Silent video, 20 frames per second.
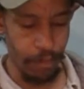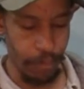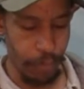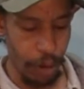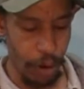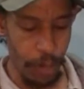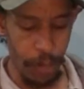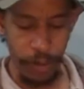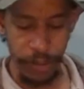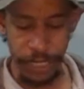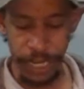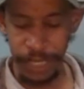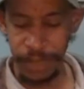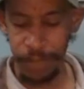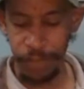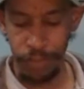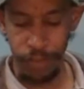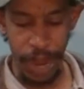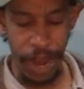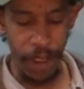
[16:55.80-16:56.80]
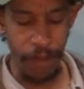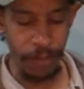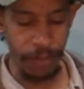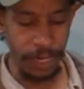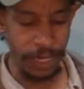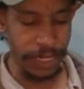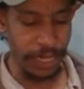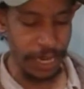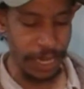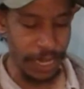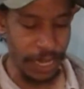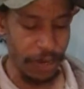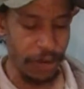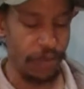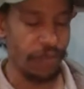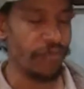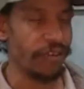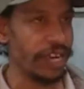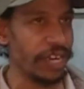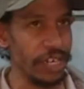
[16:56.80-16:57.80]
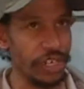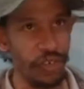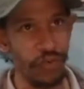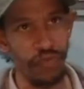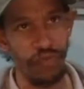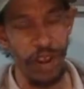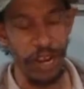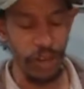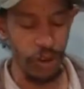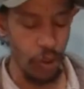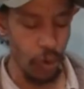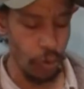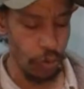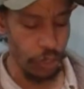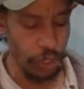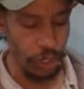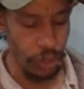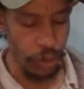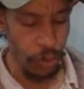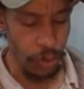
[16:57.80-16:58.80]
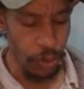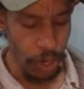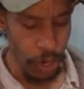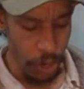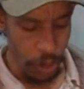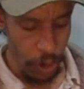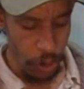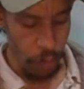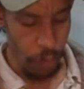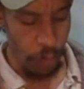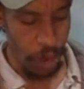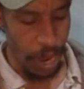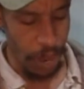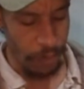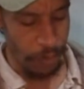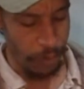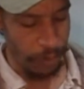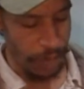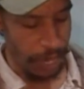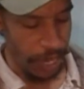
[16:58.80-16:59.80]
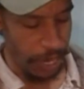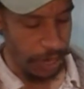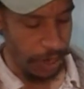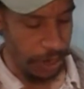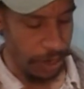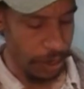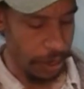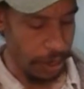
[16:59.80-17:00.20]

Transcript: purple. It's got the brown, but it's got like a greenish red gold hue rather than